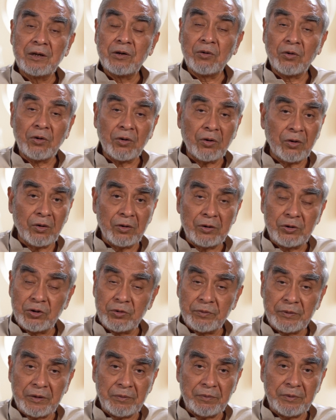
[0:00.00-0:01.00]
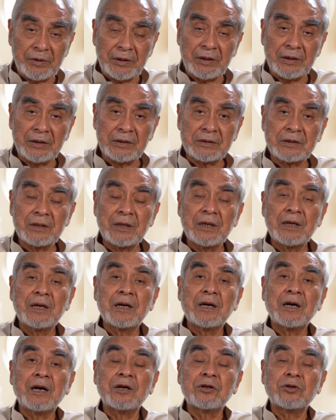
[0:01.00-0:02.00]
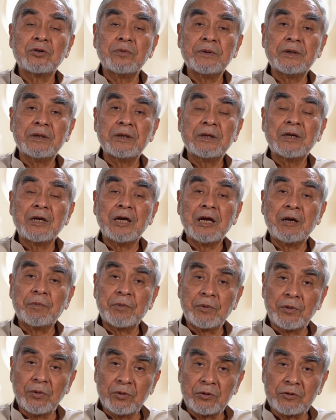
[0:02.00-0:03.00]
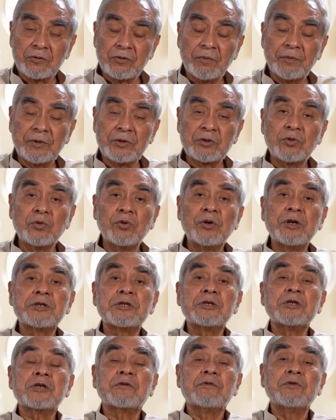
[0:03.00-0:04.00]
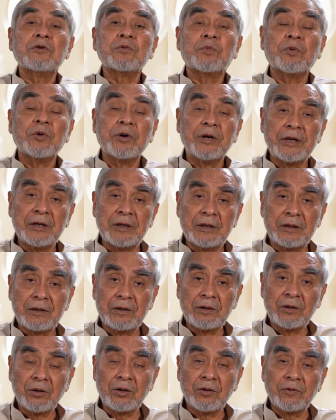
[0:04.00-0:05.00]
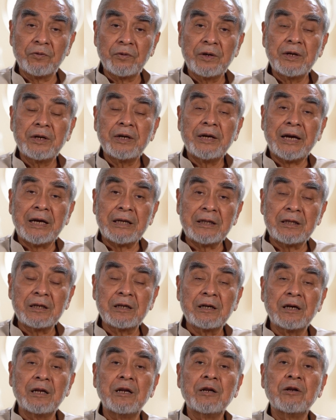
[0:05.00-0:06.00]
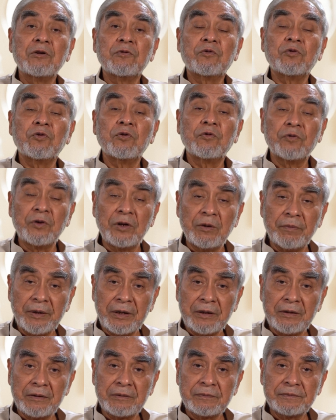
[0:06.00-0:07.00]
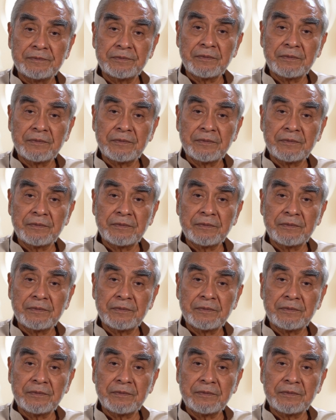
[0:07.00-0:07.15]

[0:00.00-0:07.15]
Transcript: All human beings are to be approached from this holistic viewpoint of ethical fulfillment